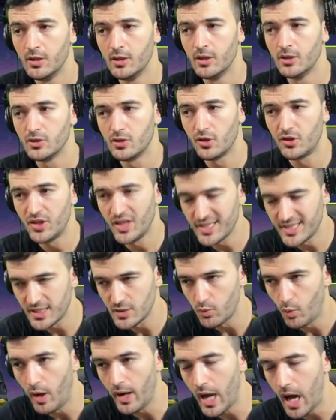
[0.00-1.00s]
So this is
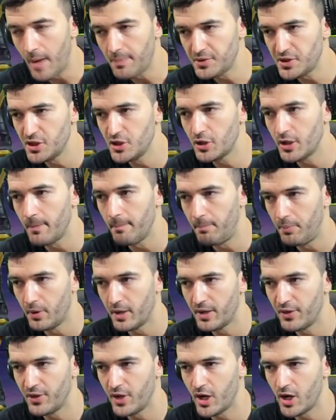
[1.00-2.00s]
one option you can put
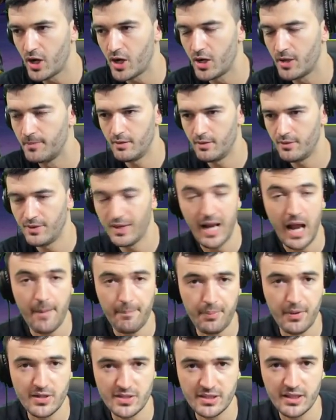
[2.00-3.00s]
in there that I
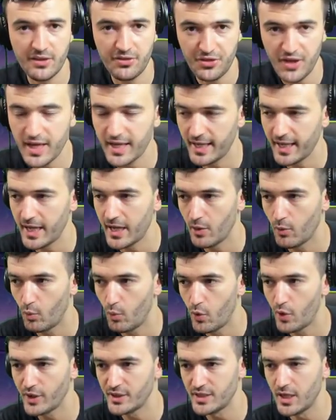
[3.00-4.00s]
personally think it
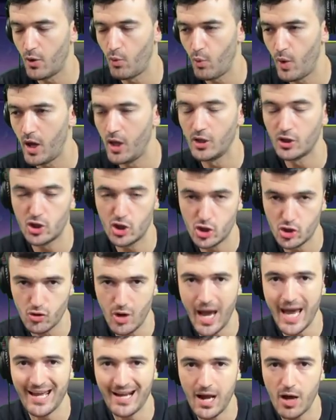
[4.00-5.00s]
works out well.
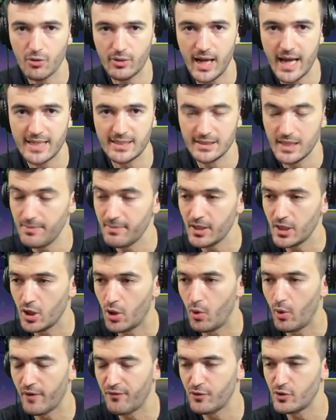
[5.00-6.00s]
Try it out, guys. Let me
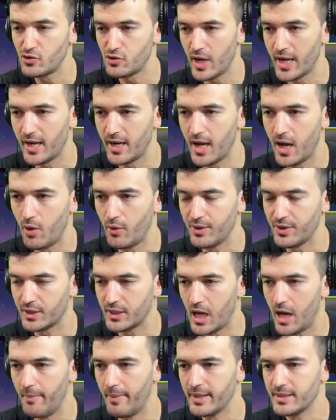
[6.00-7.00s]
know if you tried it out in the
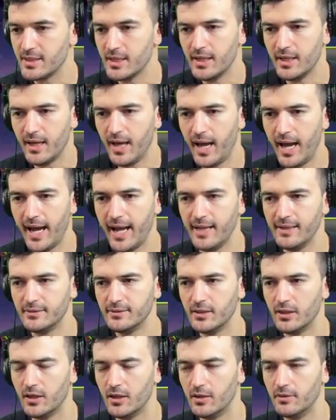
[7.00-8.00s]
comments and
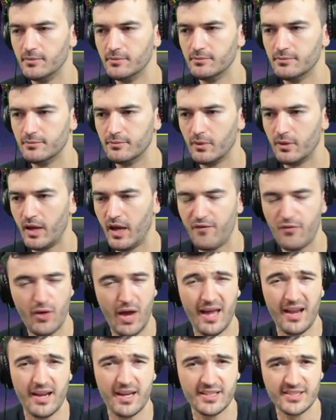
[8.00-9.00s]
if you
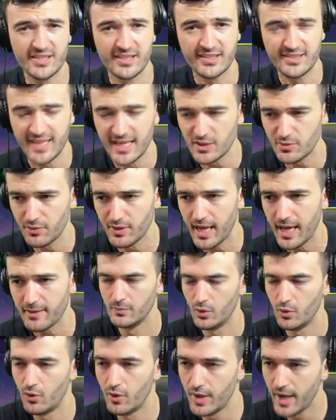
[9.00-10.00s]
had any success with
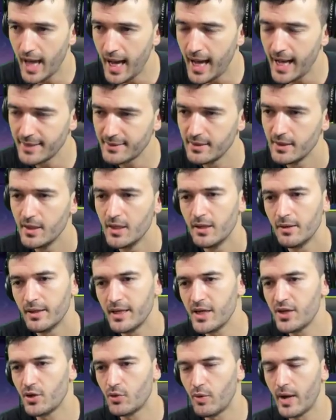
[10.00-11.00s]
that or not.
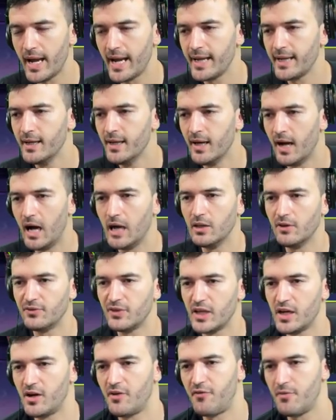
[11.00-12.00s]
Either way, I'd love
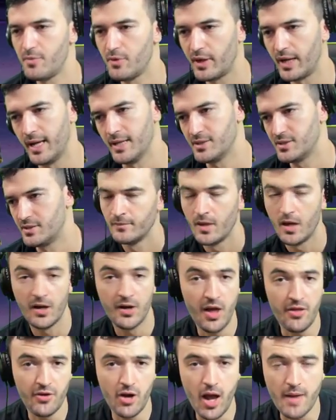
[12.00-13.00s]
to hear from you guys.
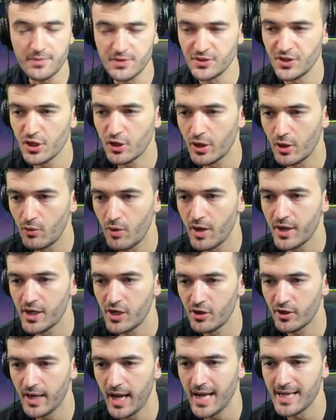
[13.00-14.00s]
Another option that you can run
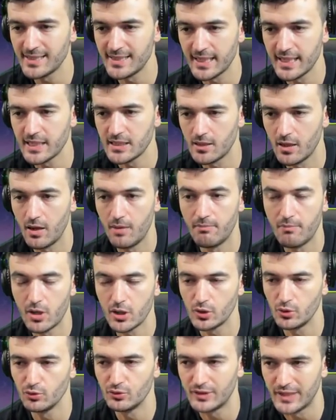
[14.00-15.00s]
here, guys, is
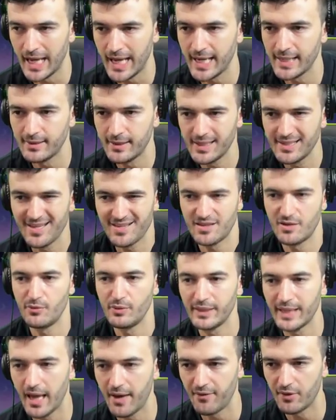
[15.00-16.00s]
Merc Lieutenant. He doesn't
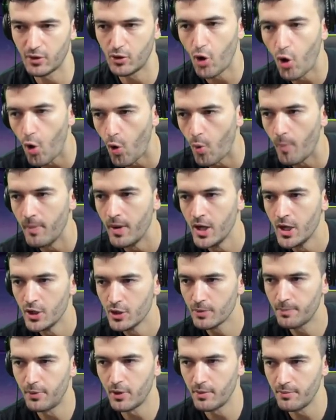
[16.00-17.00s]
really have a home.
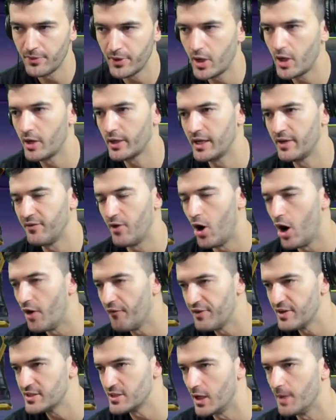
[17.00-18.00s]
You put him there, give
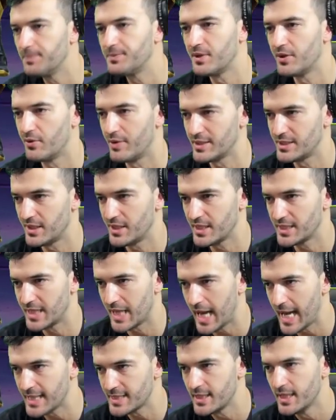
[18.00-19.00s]
offense up to the rest of these
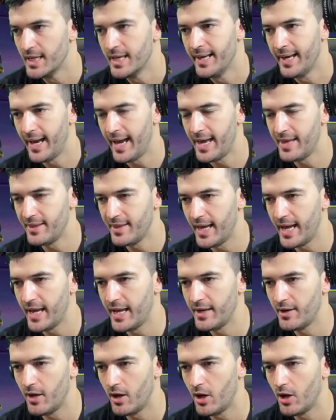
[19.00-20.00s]
guys, and
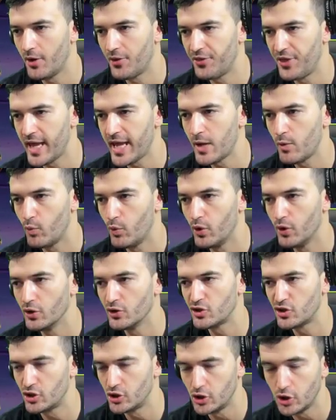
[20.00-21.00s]
then they will
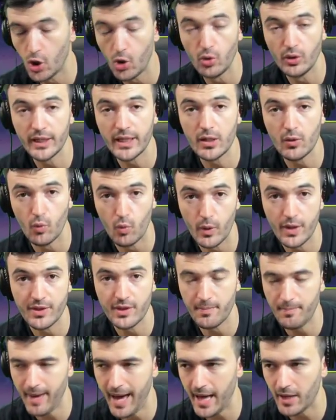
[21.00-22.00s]
slowly win
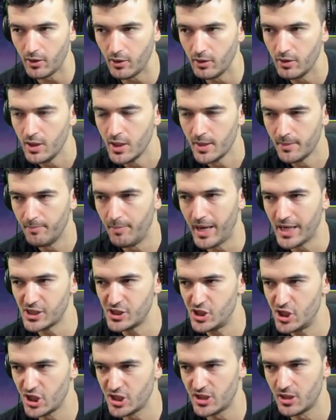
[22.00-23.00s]
the battle by
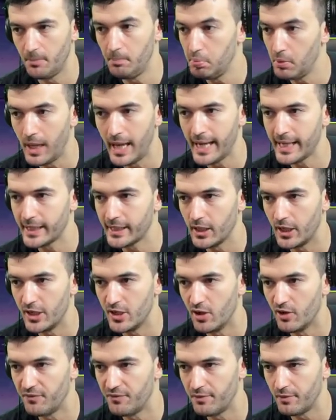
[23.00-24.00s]
just applying
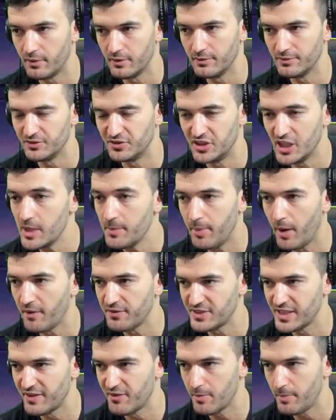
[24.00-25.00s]
enough
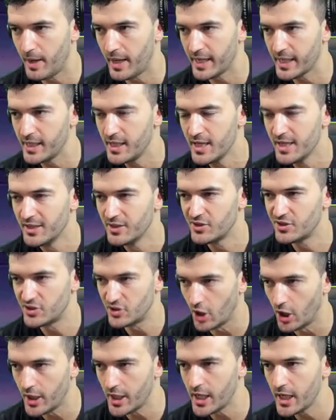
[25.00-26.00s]
debuffs to everybody.
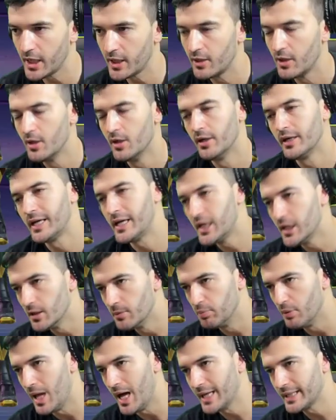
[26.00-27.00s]
Stunning, heal
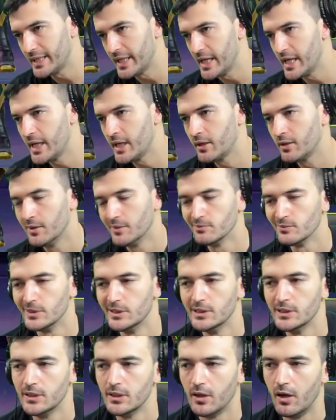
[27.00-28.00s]
blocking,
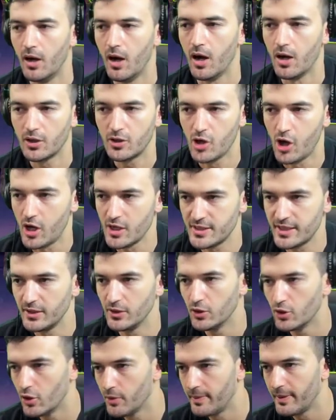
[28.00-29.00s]
causing a
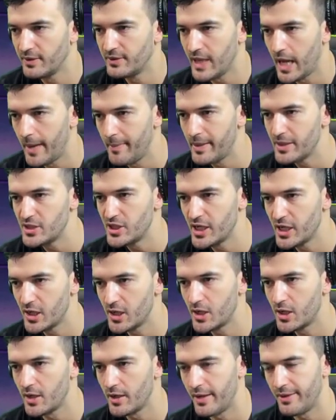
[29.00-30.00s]
little bit of damage
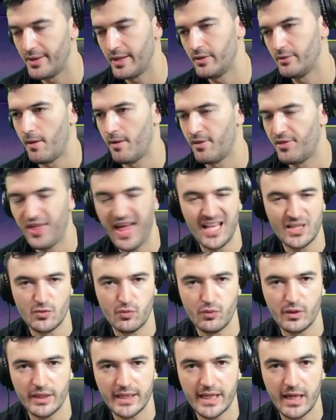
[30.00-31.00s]
here, and then that's
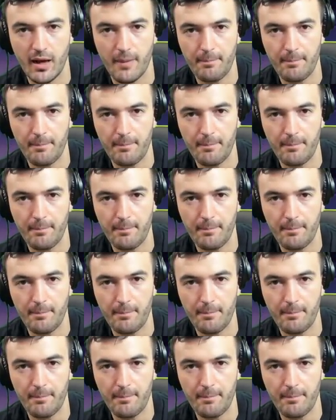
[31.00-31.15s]
really a